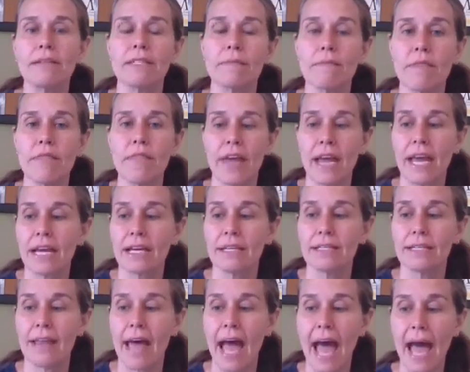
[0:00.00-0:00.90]
some
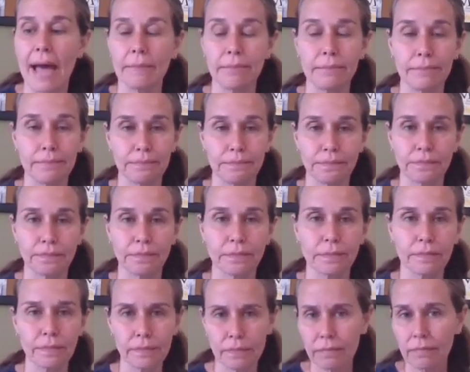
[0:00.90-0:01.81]
things that
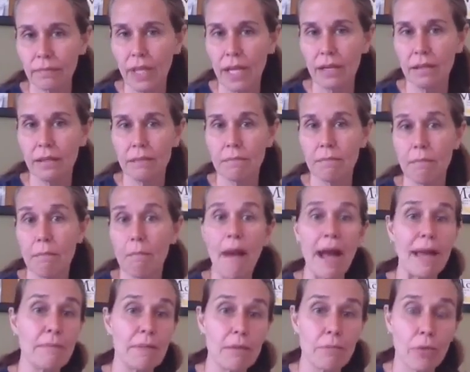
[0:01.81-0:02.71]

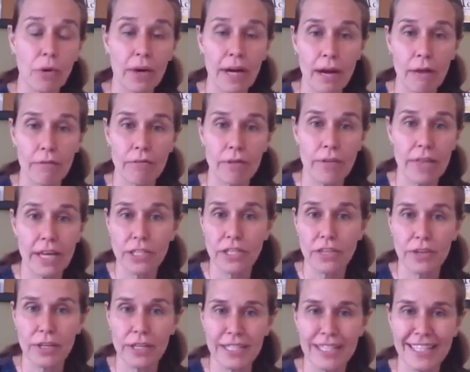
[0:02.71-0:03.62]
might be more helpful that
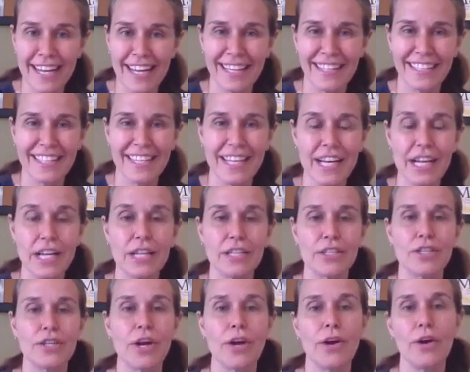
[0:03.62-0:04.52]
you could say.
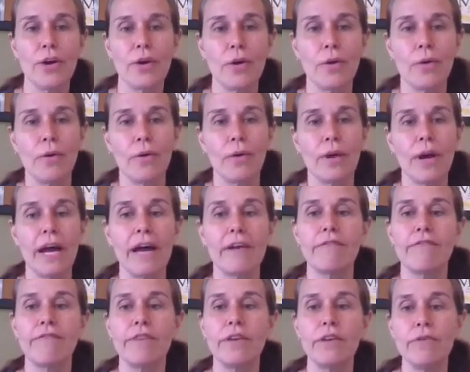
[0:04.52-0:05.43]
So a
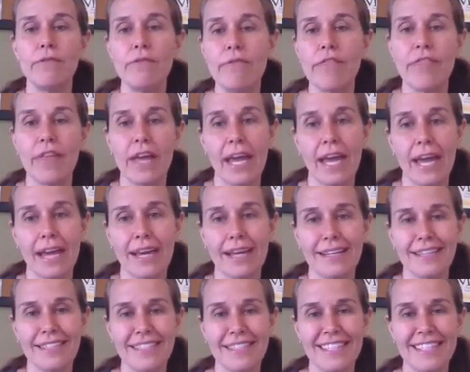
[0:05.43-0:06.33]
few
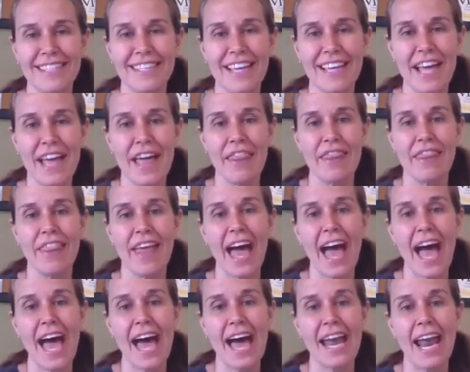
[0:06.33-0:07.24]
things
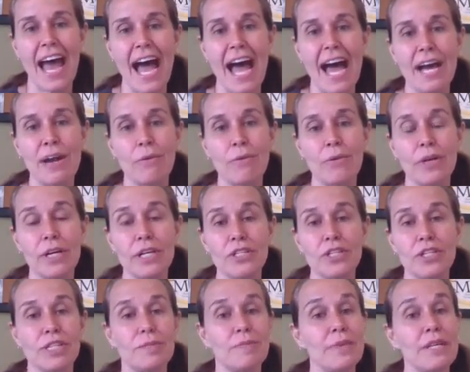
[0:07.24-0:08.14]
that I would
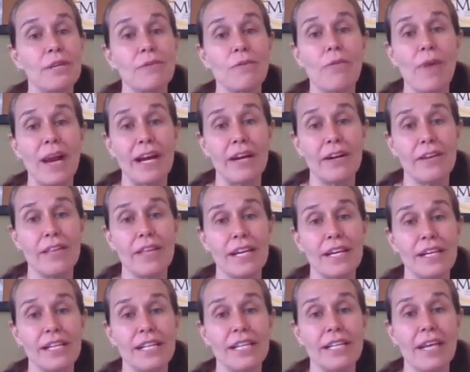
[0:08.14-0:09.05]
just be aware
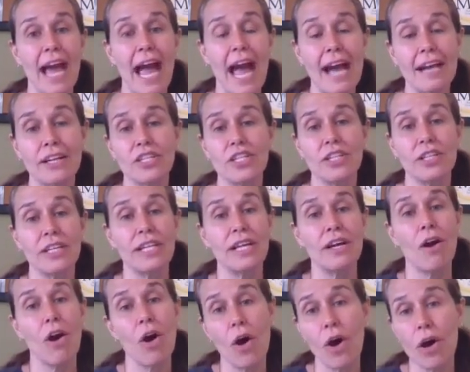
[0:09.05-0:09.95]
that could actually
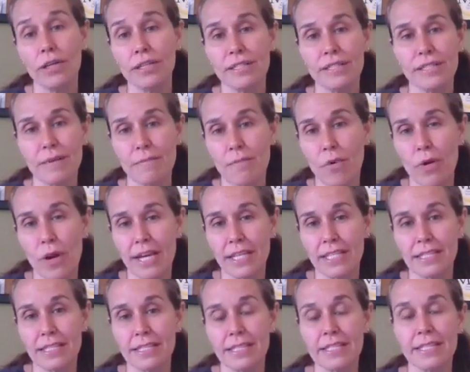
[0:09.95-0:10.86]
cause
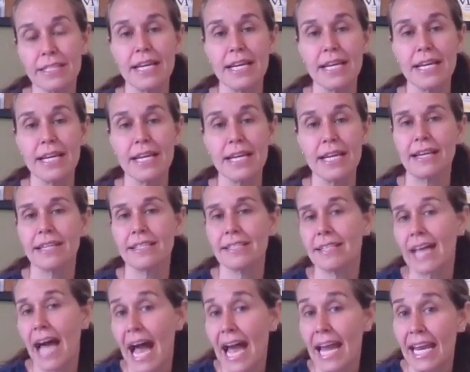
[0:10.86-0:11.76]
someone's
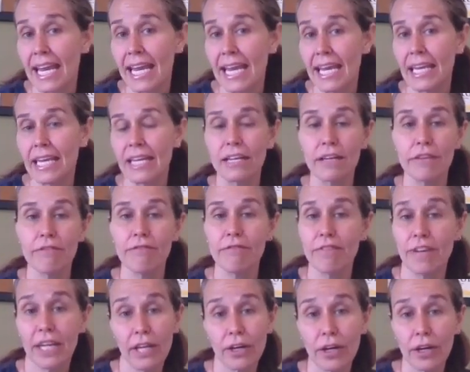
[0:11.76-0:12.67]
anxiety,
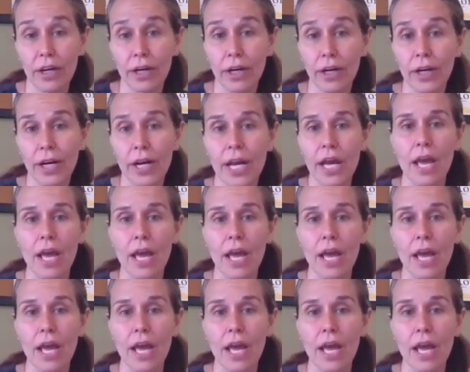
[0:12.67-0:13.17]
fear,